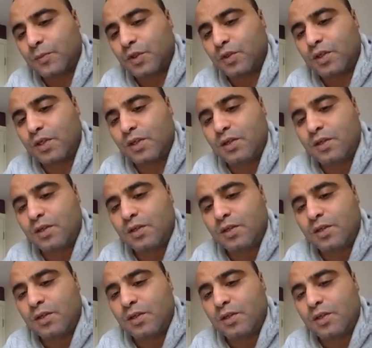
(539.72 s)
Okay.
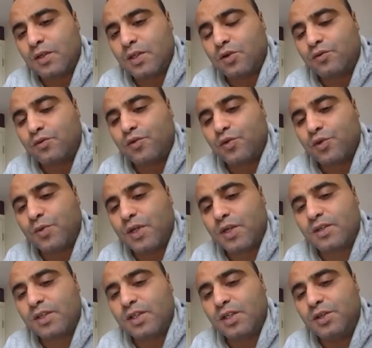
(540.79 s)
So of course we
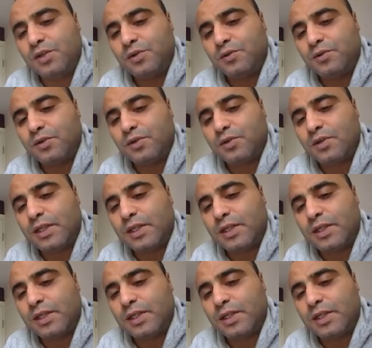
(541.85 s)
continue to